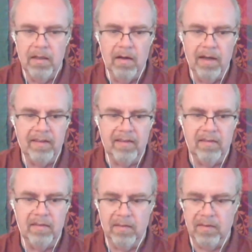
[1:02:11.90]
Uh,
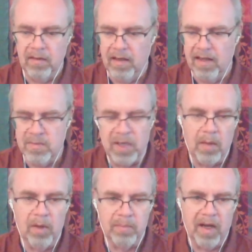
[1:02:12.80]
let's uh, let's
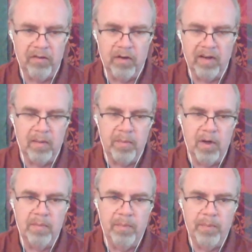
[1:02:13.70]
speak about, for
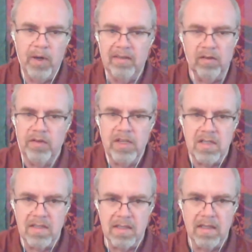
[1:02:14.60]
example, police
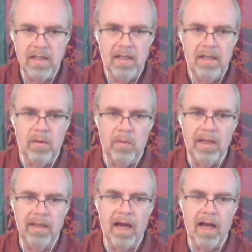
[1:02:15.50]
officials.
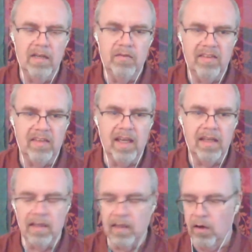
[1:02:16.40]
When they are
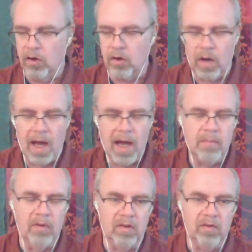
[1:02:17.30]
investigating a
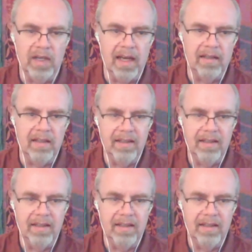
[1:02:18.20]
crime or something like